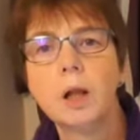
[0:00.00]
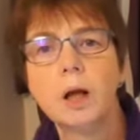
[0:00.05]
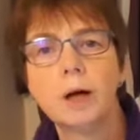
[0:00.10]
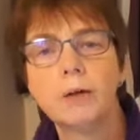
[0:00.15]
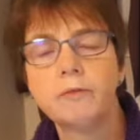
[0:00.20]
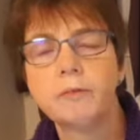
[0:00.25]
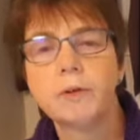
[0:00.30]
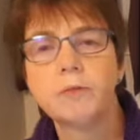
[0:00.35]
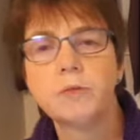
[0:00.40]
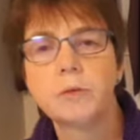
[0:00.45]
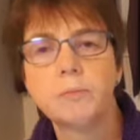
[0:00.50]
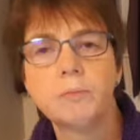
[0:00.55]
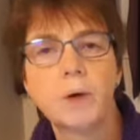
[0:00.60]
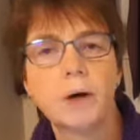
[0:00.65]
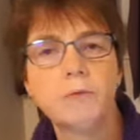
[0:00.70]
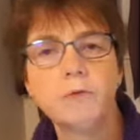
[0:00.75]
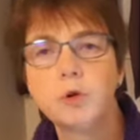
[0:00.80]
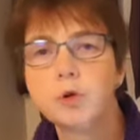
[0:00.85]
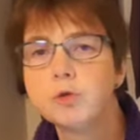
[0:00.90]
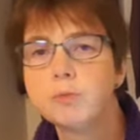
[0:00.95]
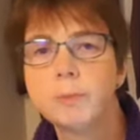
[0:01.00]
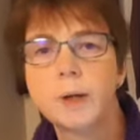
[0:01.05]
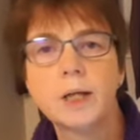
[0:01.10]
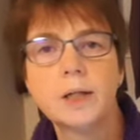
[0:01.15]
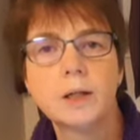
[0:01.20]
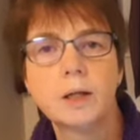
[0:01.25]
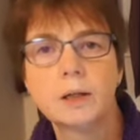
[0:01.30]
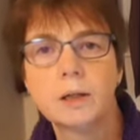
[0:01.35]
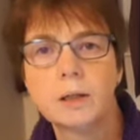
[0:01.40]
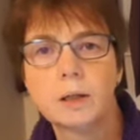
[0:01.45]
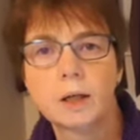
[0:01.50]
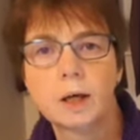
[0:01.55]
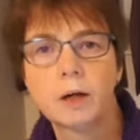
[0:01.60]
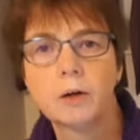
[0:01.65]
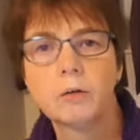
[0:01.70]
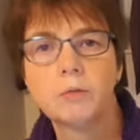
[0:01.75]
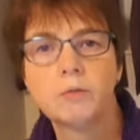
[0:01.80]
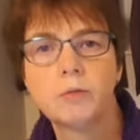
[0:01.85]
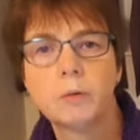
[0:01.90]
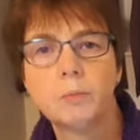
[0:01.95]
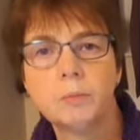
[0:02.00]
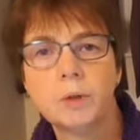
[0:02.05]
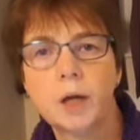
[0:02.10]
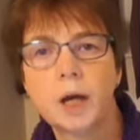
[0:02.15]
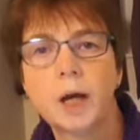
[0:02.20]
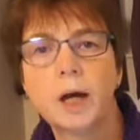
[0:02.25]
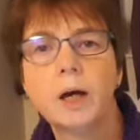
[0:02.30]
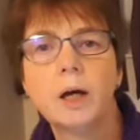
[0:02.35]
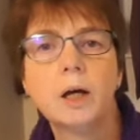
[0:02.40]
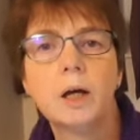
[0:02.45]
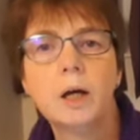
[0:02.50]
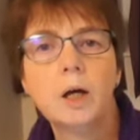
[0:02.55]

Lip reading: I've not made anything out of them yet,